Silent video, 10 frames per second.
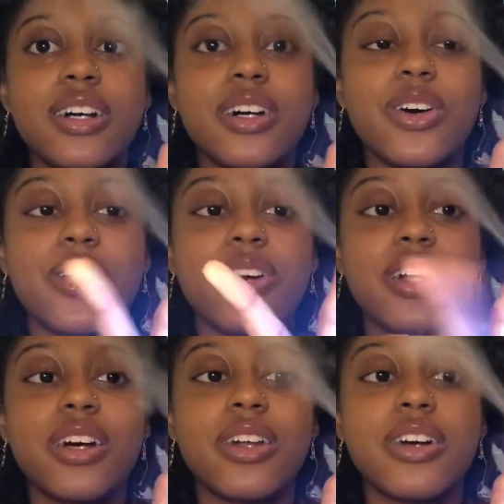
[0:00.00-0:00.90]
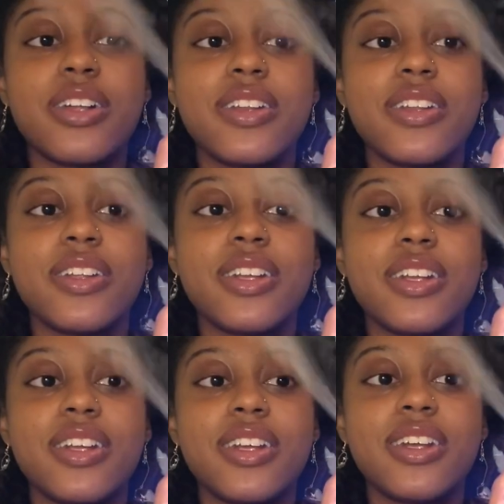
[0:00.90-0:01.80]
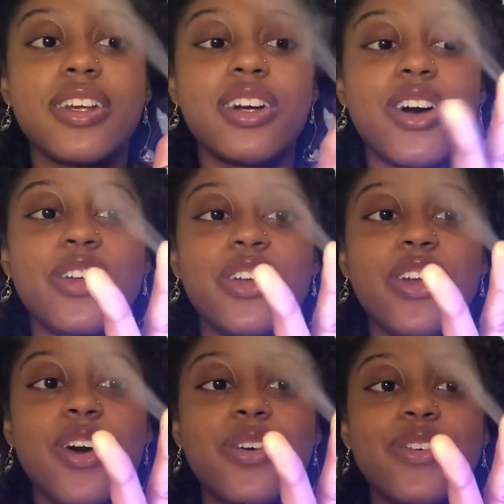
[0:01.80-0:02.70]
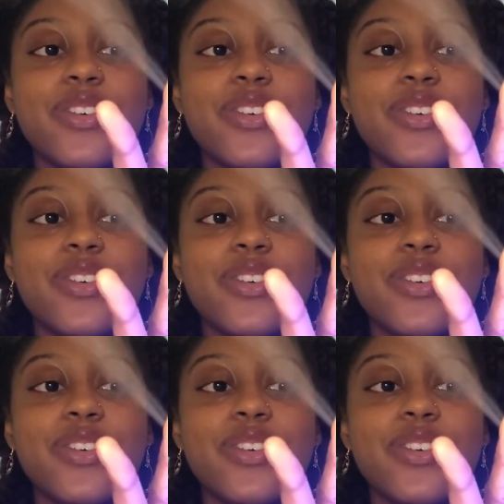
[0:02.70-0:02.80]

Hold on. Oh, no.